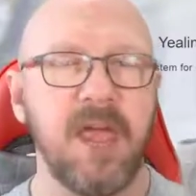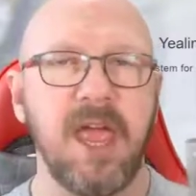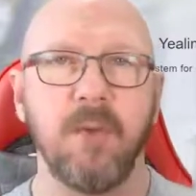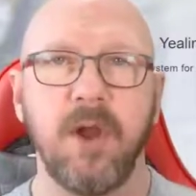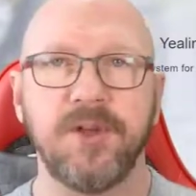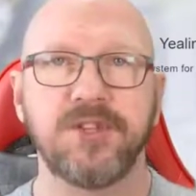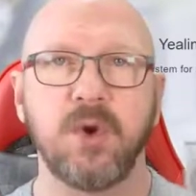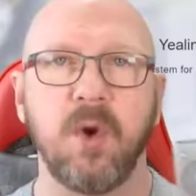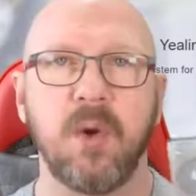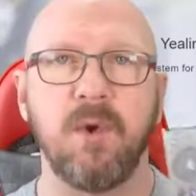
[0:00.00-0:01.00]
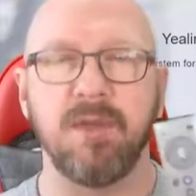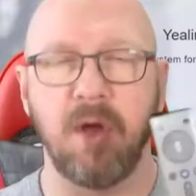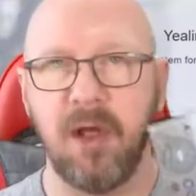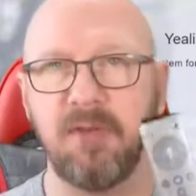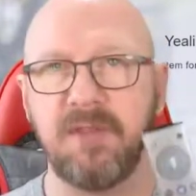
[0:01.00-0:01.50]
It will also work with
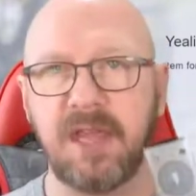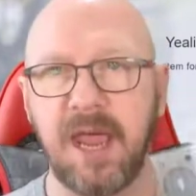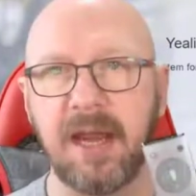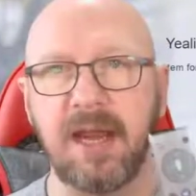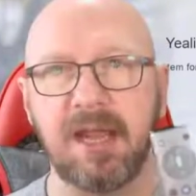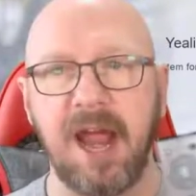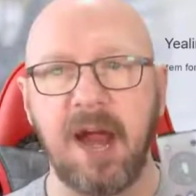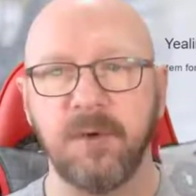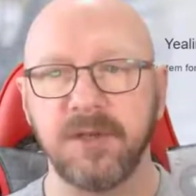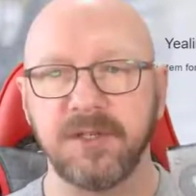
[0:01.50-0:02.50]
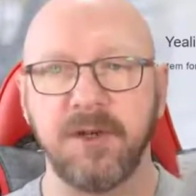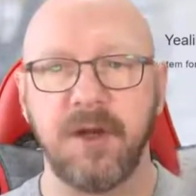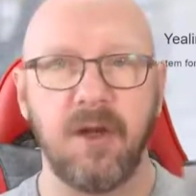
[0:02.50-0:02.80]
all of the Yealink cameras.